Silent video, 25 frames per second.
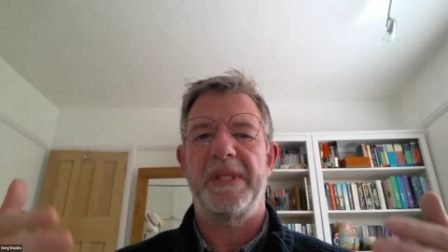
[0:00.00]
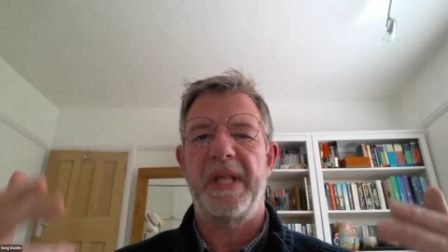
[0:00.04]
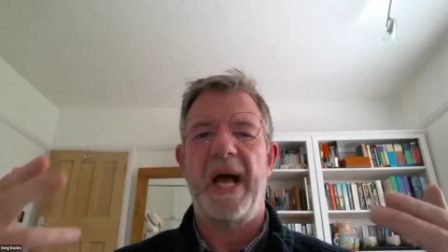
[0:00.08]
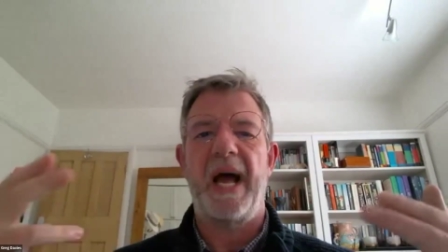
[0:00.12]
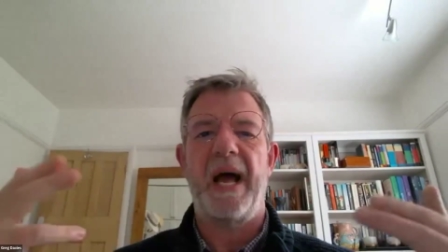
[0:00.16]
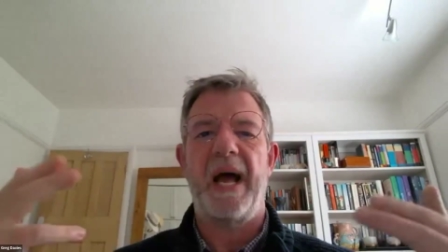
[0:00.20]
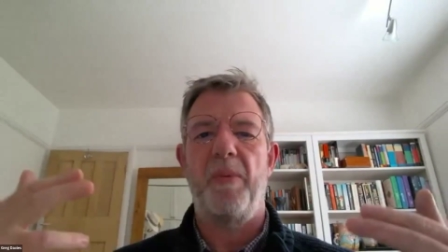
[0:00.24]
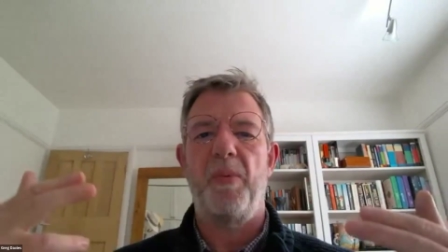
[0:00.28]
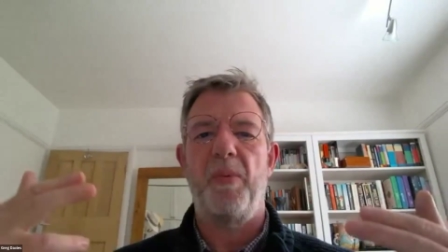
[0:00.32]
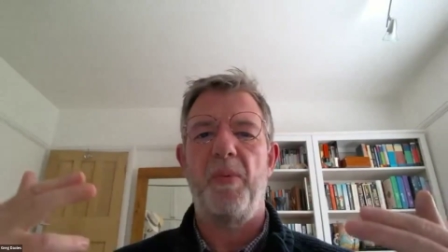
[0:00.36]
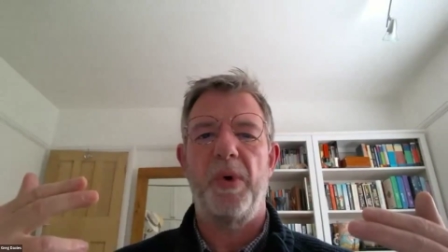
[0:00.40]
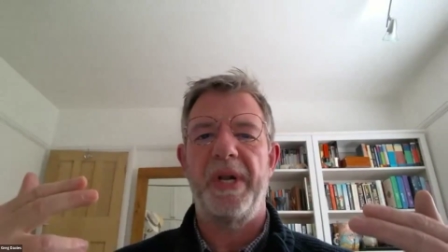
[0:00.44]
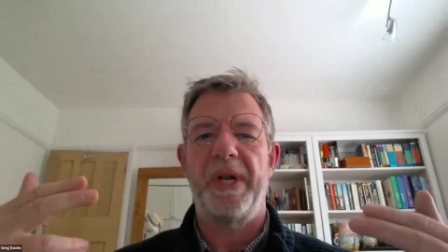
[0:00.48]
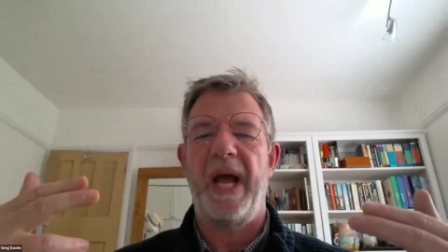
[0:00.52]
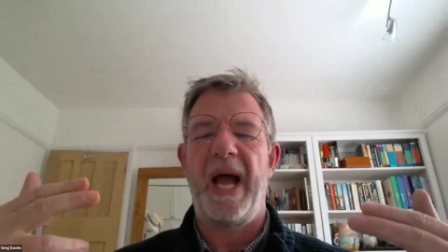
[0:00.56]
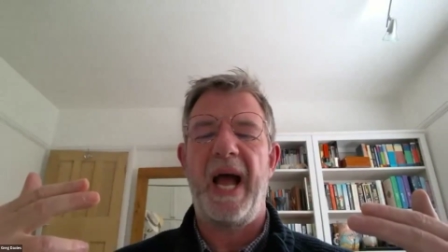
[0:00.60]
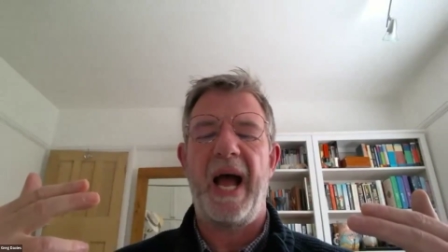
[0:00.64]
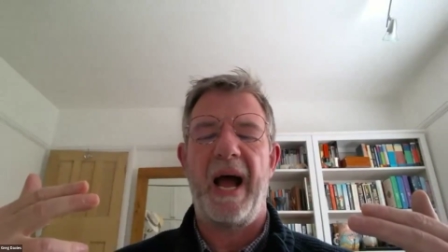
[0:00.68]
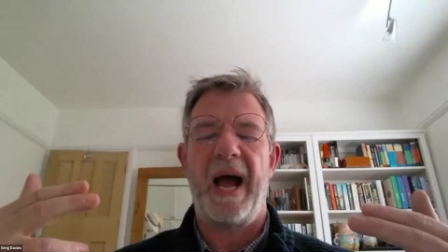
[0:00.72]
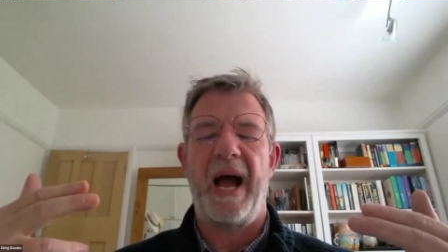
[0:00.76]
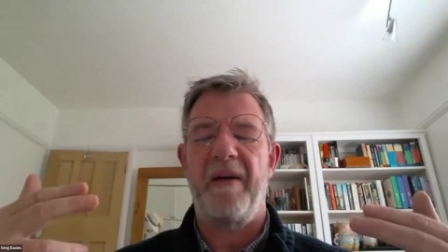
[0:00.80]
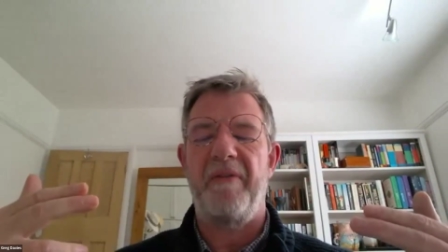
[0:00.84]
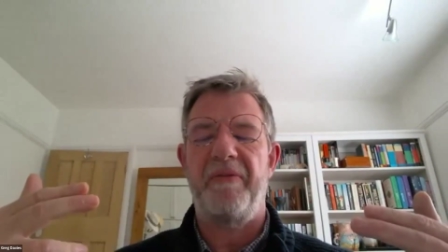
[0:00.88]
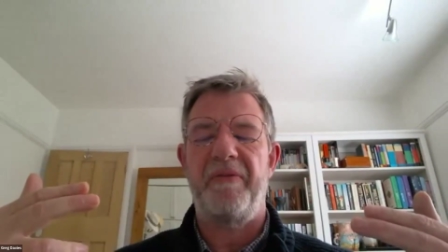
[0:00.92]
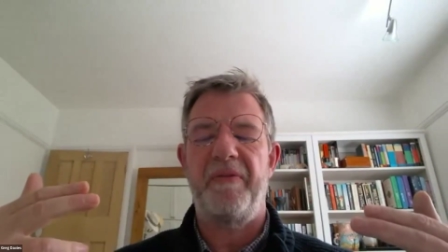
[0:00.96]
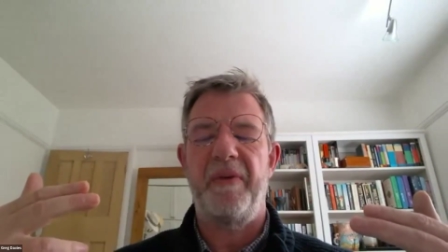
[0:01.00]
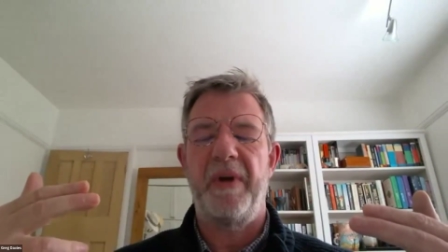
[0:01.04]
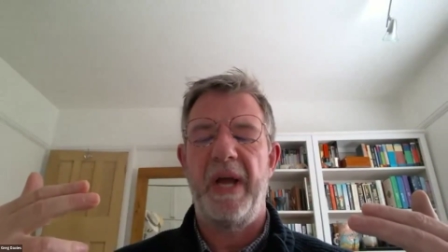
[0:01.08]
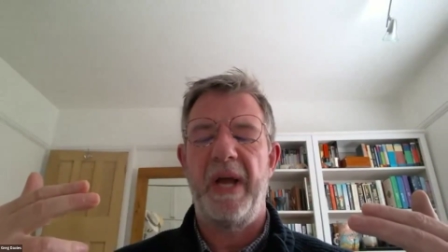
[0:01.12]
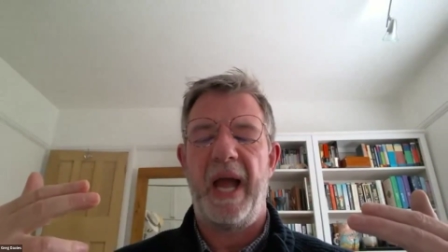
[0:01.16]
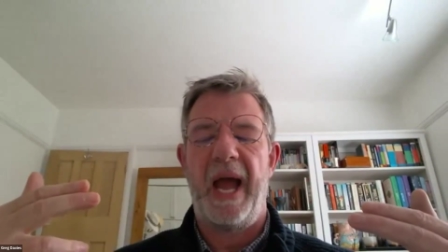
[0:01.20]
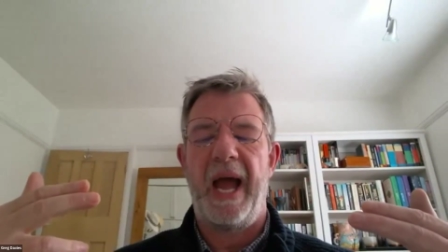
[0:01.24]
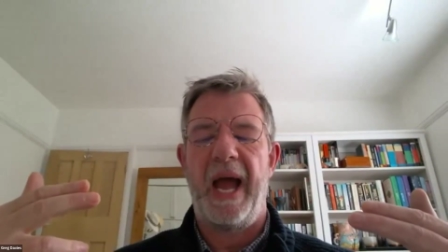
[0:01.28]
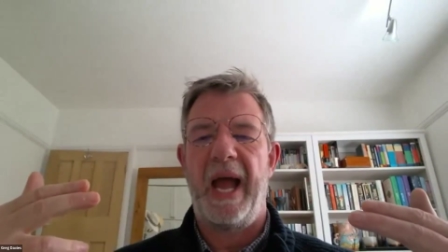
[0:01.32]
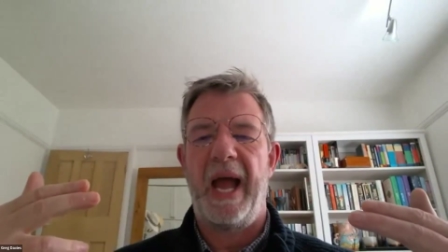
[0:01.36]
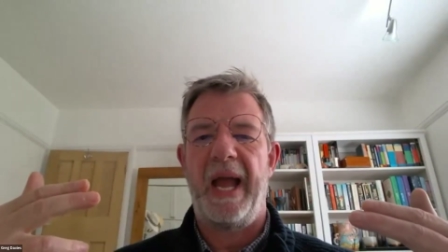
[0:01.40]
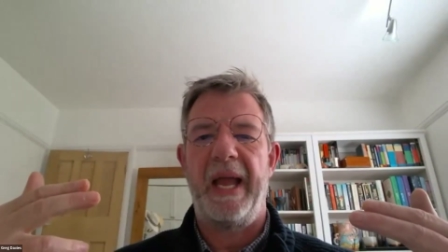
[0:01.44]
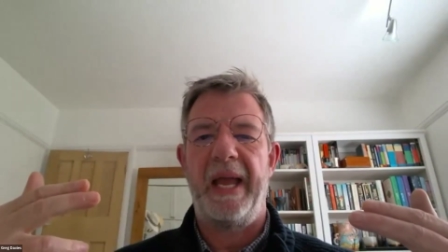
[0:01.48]
that would have
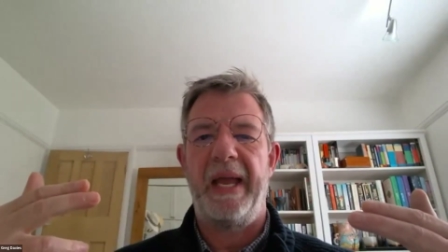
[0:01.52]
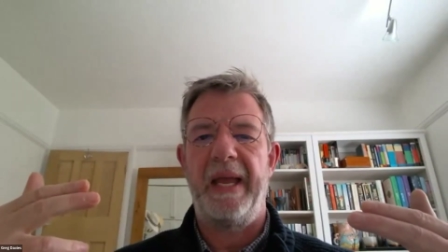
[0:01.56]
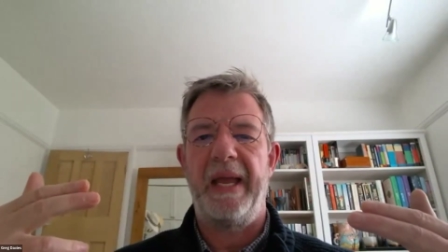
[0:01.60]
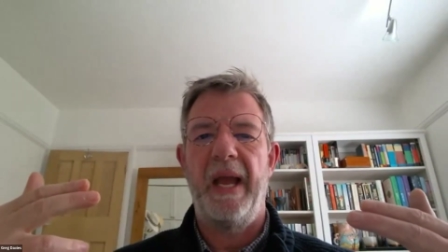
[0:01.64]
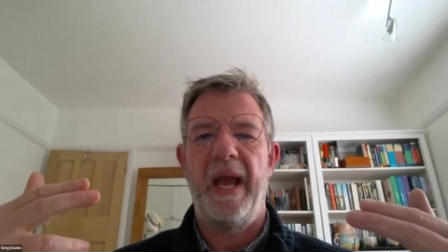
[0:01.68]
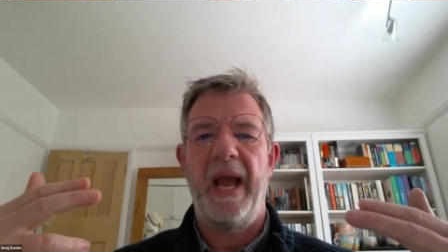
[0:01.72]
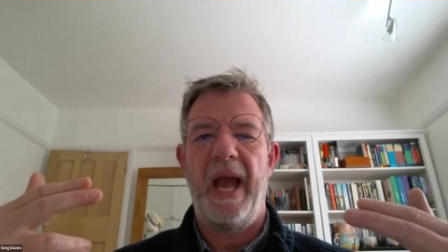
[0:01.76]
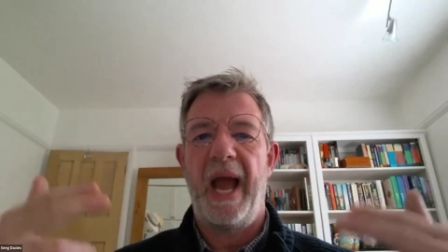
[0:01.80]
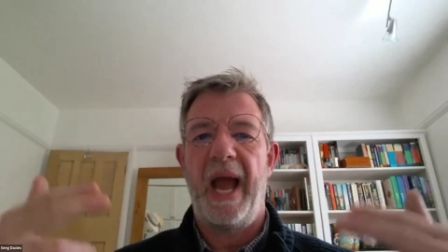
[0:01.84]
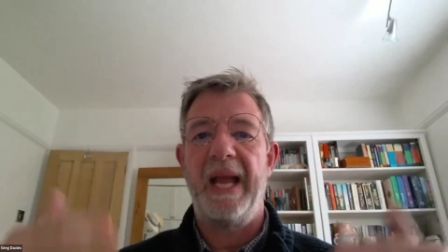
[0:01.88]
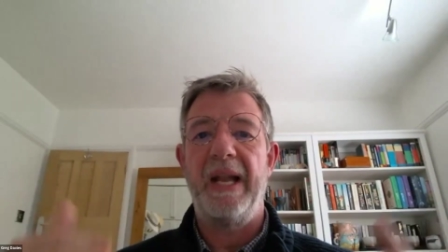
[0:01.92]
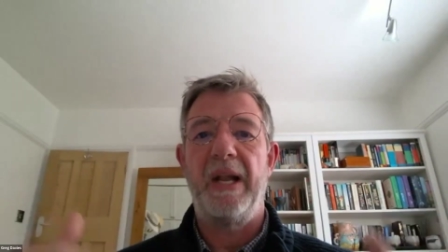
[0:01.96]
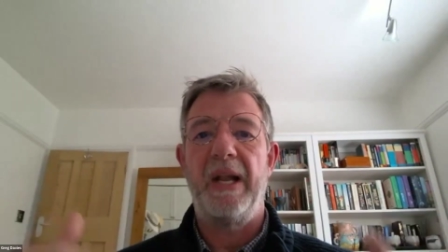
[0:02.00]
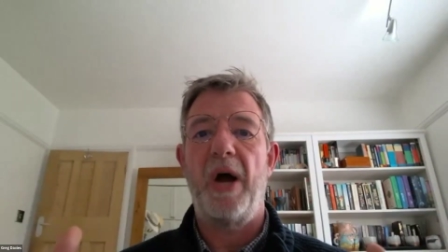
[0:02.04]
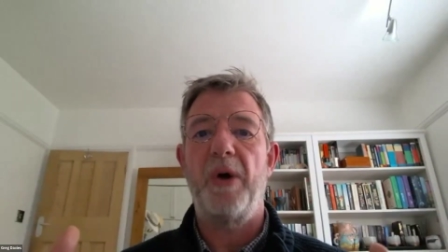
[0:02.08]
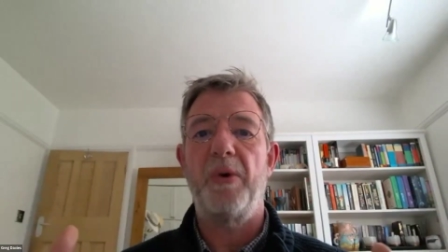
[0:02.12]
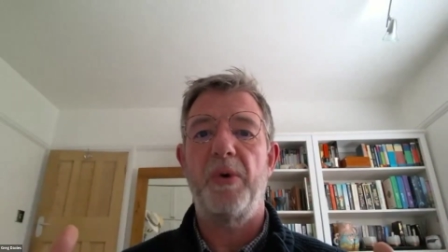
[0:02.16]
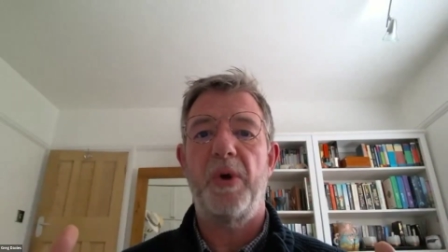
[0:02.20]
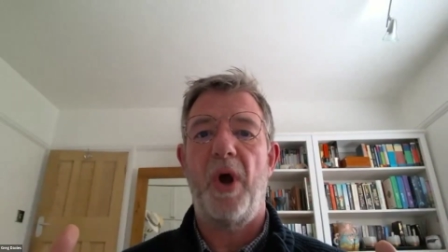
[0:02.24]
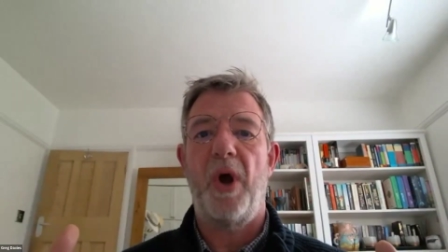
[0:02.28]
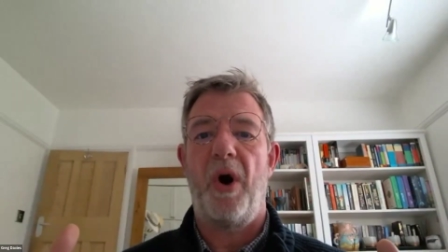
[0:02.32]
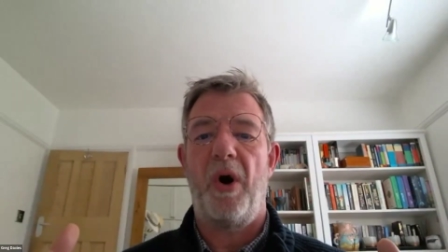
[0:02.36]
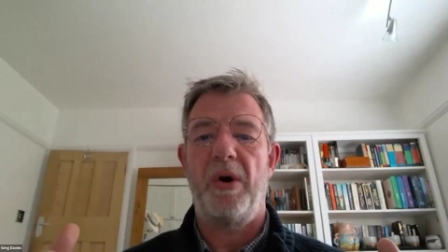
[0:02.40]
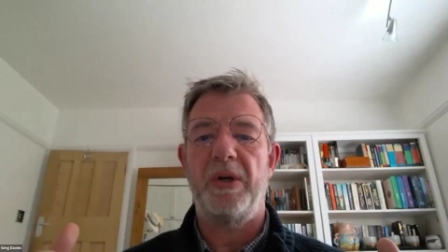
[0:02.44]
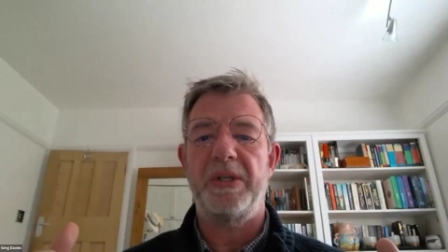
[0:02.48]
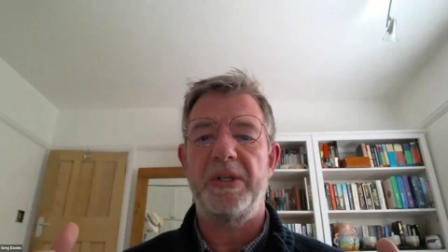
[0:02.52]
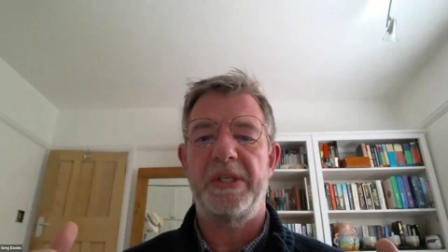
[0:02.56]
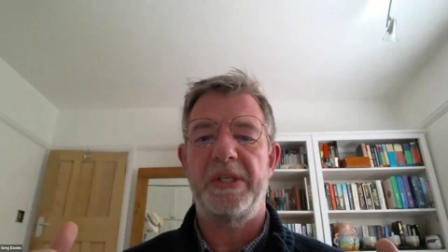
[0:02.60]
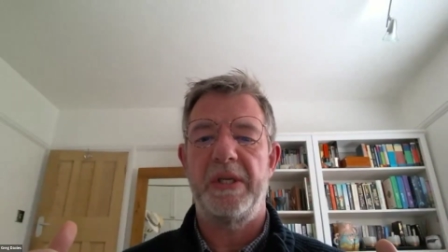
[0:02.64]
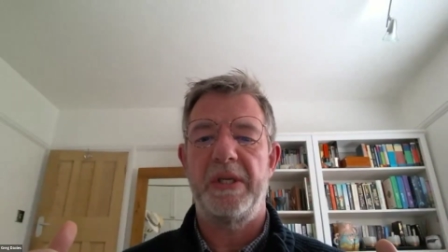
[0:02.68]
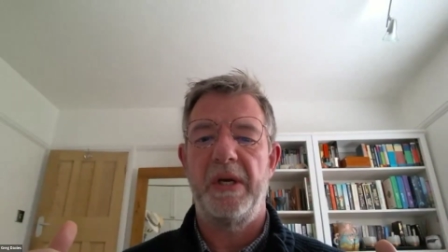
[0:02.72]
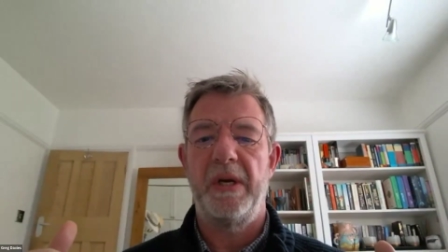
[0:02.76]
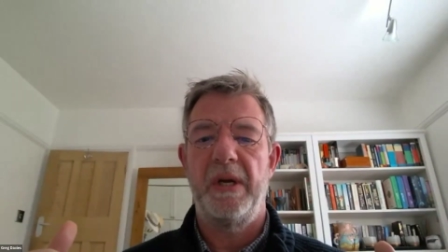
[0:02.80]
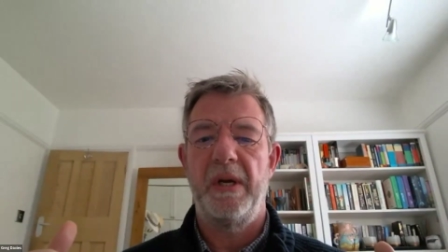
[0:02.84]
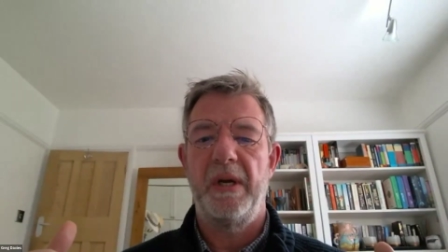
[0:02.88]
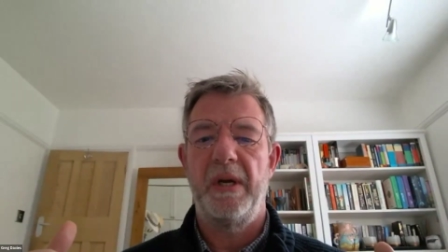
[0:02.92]
a low cost,